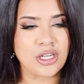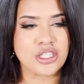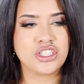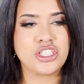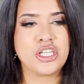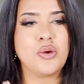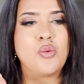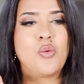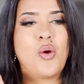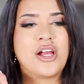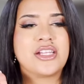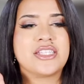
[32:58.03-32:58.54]

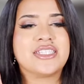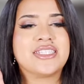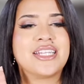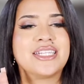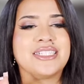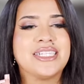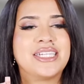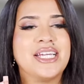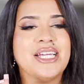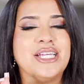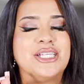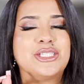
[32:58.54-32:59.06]
She wants the
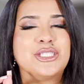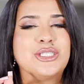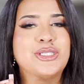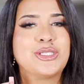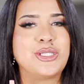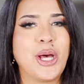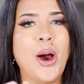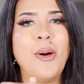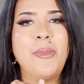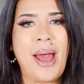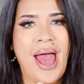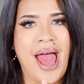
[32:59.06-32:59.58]
tea
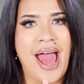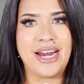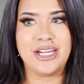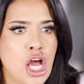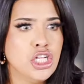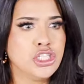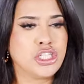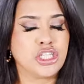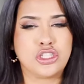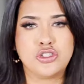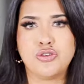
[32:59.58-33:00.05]
so bad. Did